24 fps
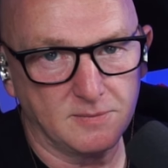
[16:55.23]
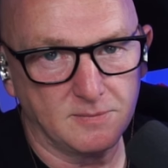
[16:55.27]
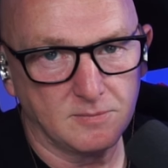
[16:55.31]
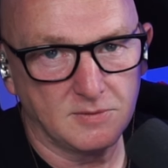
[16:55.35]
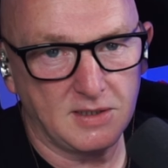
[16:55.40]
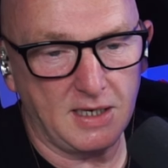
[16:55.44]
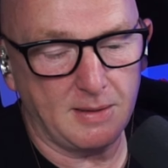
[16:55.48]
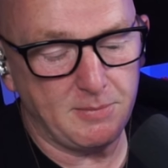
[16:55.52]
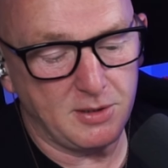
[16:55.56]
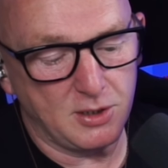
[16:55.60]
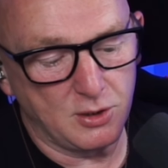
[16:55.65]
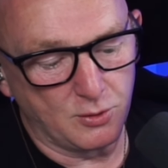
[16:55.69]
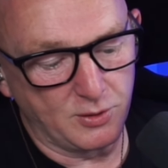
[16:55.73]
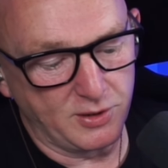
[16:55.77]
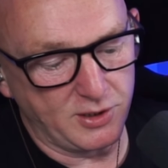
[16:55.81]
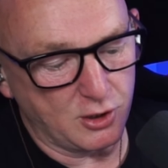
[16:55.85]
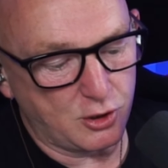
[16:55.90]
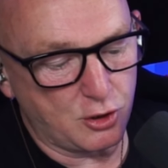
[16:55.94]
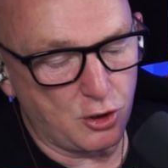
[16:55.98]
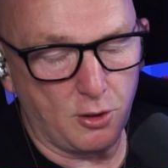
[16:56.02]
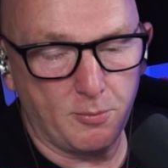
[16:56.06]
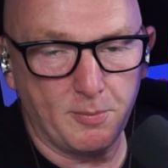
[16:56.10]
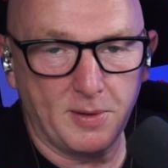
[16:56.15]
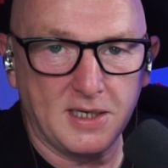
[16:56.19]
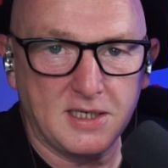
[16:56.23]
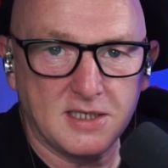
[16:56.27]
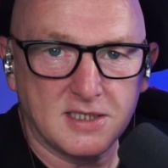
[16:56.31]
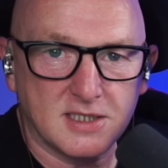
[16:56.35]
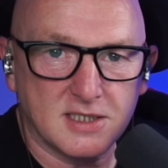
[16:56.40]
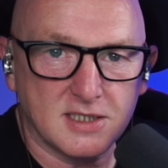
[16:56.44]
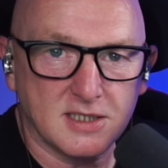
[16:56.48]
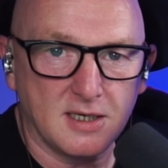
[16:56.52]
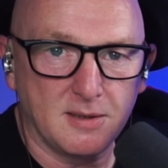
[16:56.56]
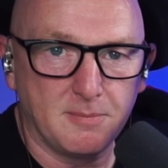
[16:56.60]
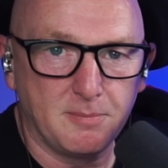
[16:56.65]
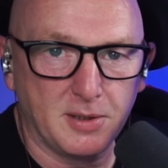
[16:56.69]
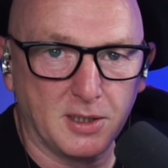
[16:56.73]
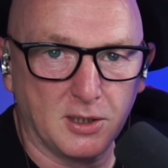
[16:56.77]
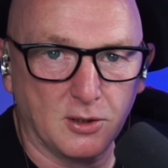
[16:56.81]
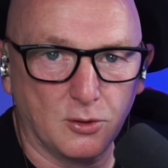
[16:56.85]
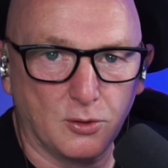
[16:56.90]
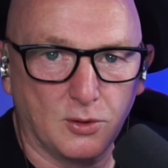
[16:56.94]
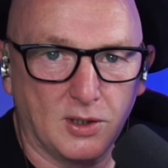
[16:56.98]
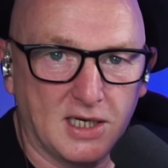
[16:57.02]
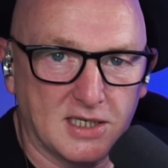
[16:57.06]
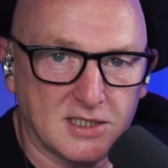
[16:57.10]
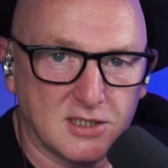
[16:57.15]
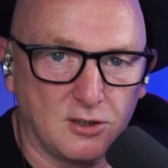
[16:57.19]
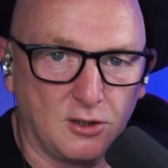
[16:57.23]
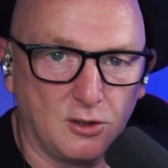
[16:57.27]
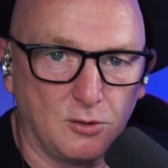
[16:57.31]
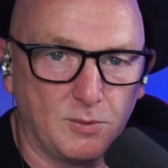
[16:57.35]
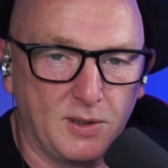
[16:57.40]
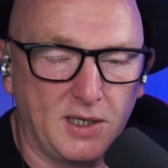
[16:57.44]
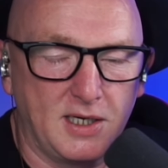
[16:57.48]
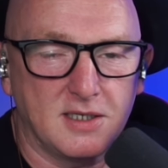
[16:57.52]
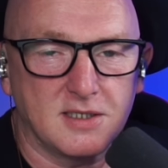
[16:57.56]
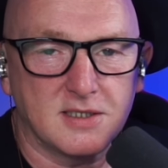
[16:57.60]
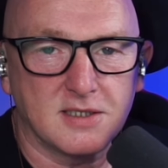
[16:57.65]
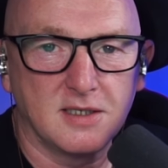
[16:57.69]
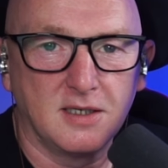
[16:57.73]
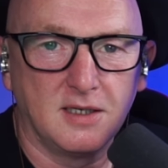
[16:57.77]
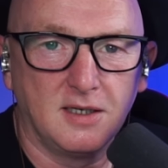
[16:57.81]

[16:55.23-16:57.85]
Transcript: Let me know in the comments below. As always,